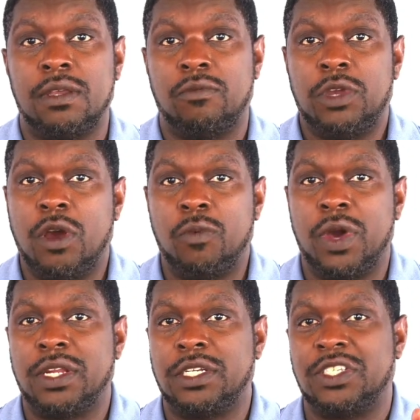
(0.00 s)
We don't
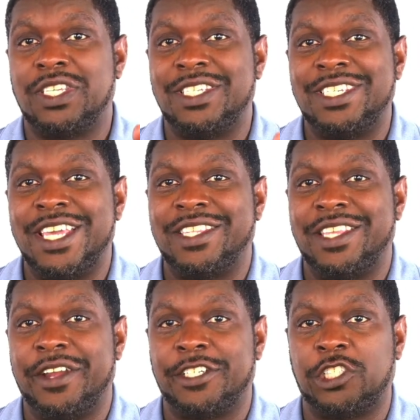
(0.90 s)
want to just get
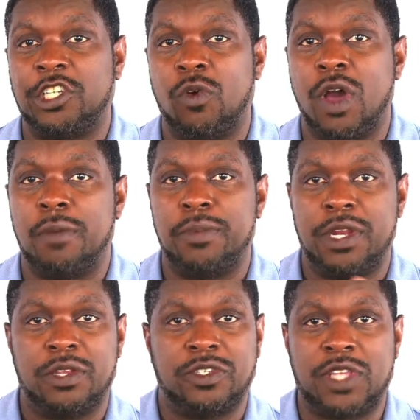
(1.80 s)
there and show up
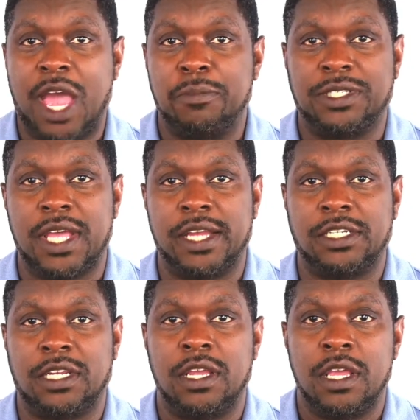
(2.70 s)
and then
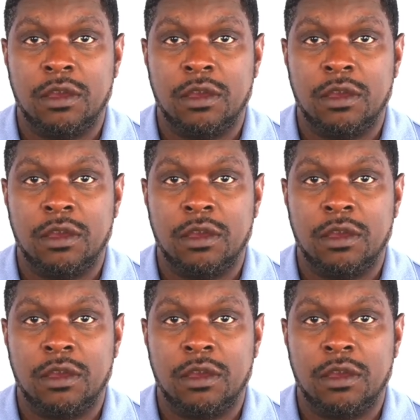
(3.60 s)
sabotage it.